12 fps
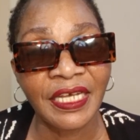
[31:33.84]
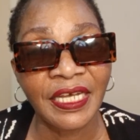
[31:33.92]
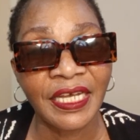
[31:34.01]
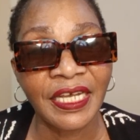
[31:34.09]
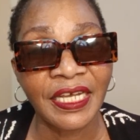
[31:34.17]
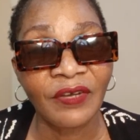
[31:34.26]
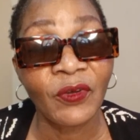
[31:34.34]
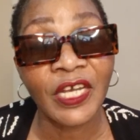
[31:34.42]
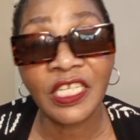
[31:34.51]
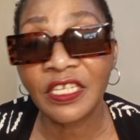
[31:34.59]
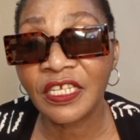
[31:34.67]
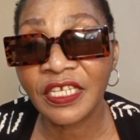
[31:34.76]
Where did he
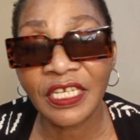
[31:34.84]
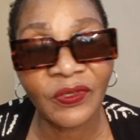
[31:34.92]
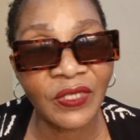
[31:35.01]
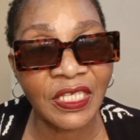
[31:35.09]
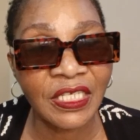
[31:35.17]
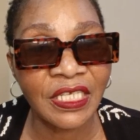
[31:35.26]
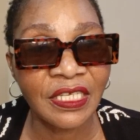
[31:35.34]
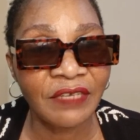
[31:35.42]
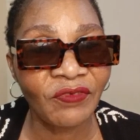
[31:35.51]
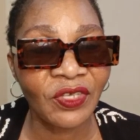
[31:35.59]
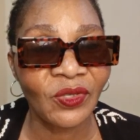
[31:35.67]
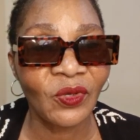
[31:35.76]
get all these things if he's
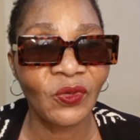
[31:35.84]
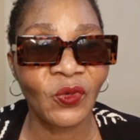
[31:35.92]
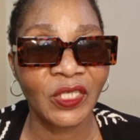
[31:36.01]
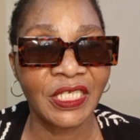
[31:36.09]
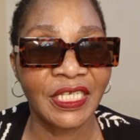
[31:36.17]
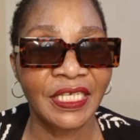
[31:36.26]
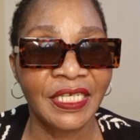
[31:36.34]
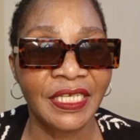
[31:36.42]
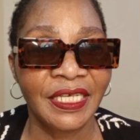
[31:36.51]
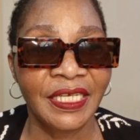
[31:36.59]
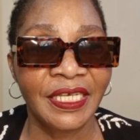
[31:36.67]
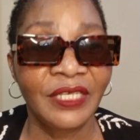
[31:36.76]
not watching?
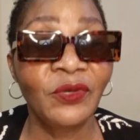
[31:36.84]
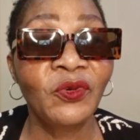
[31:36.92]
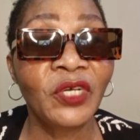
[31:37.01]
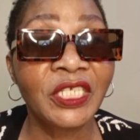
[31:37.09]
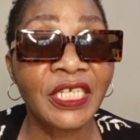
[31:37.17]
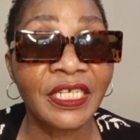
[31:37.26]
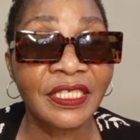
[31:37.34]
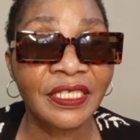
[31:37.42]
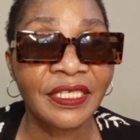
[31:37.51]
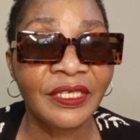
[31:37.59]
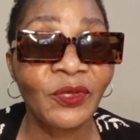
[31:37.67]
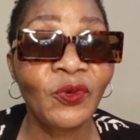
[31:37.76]
You watch us. You
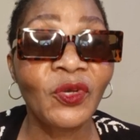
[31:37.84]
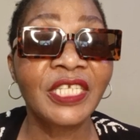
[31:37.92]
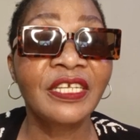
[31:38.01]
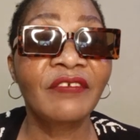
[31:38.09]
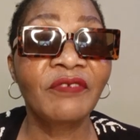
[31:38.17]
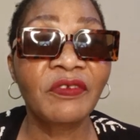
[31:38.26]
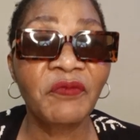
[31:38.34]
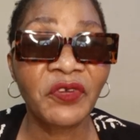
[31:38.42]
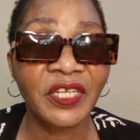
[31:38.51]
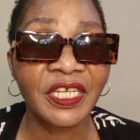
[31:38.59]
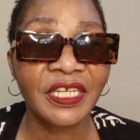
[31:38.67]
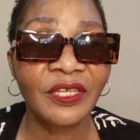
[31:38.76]
watch everybody.
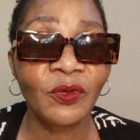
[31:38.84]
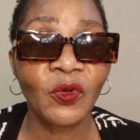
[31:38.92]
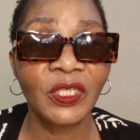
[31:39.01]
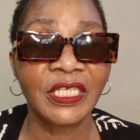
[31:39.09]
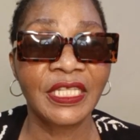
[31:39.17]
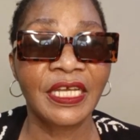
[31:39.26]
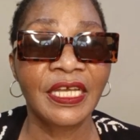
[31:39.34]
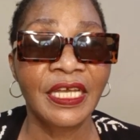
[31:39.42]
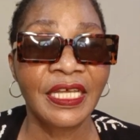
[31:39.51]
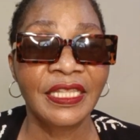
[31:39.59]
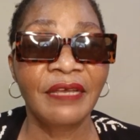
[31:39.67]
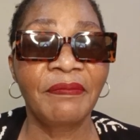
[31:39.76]
You watch the
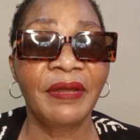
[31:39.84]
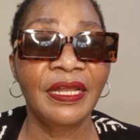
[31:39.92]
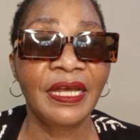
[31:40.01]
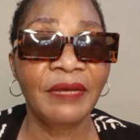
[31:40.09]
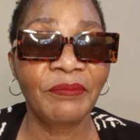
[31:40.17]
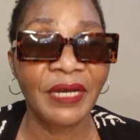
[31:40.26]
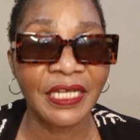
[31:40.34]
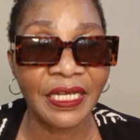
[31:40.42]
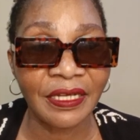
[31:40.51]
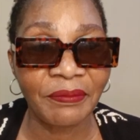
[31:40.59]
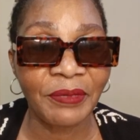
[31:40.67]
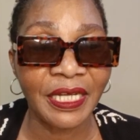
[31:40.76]
banana
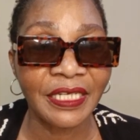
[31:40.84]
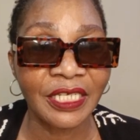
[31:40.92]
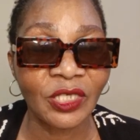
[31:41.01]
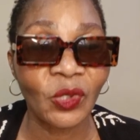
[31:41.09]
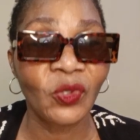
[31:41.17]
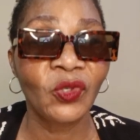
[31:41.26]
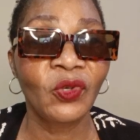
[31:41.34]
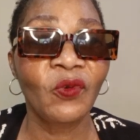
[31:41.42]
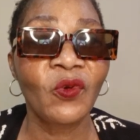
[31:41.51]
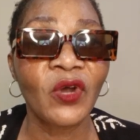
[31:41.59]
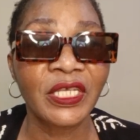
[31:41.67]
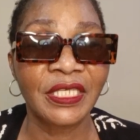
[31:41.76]
plantation. You
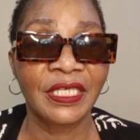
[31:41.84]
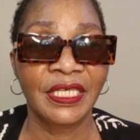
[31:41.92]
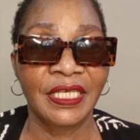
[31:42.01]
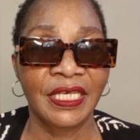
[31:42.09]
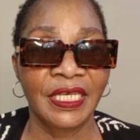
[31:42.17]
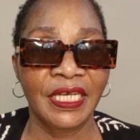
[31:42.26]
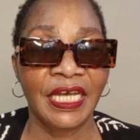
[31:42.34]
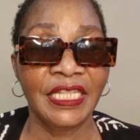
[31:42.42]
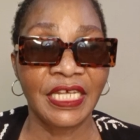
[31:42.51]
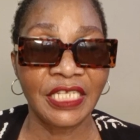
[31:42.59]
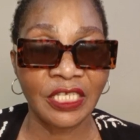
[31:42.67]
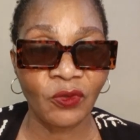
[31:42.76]
watch. And that is
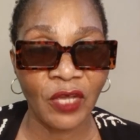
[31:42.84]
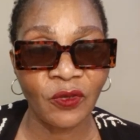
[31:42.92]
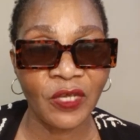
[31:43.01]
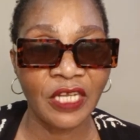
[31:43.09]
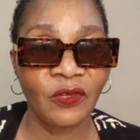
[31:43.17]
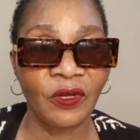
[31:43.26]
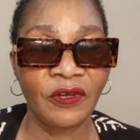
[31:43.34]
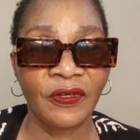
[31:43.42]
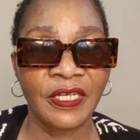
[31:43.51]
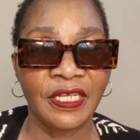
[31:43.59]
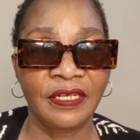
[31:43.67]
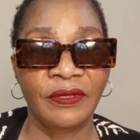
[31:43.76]
where you get your
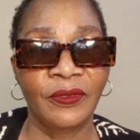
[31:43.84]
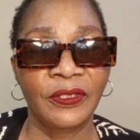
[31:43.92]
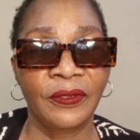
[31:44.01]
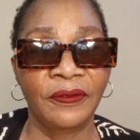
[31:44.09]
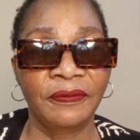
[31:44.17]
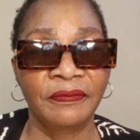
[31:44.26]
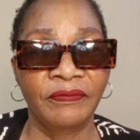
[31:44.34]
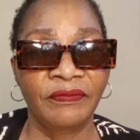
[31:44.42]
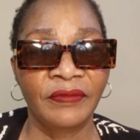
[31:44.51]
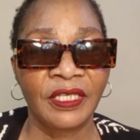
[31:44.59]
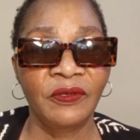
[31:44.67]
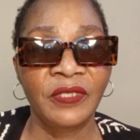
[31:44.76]
content also. You
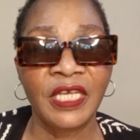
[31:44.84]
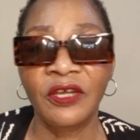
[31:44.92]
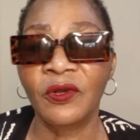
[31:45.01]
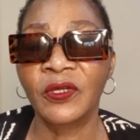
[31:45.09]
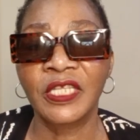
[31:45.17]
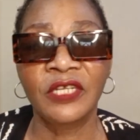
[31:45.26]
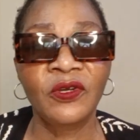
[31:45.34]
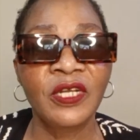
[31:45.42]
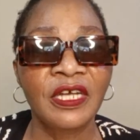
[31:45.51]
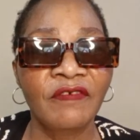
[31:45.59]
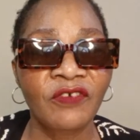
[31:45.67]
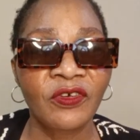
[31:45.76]
say, oh, they don't have
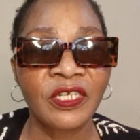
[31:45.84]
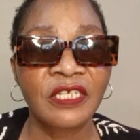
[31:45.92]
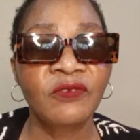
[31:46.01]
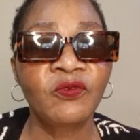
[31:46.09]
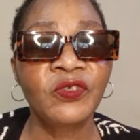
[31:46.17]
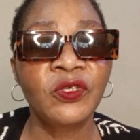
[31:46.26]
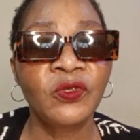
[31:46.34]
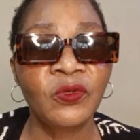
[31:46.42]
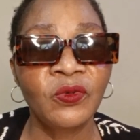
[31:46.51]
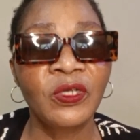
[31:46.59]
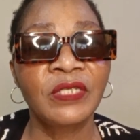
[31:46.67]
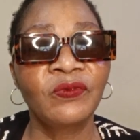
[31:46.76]
content.
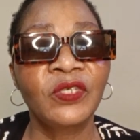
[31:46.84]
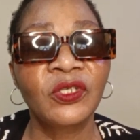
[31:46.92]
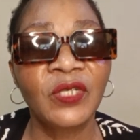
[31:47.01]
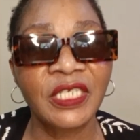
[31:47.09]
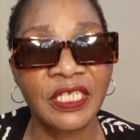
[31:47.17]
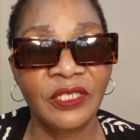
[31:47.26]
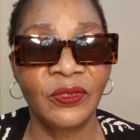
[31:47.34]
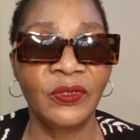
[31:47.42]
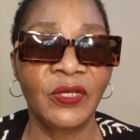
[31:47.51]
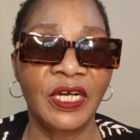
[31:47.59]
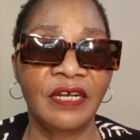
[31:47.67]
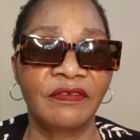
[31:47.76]
Which content do you have?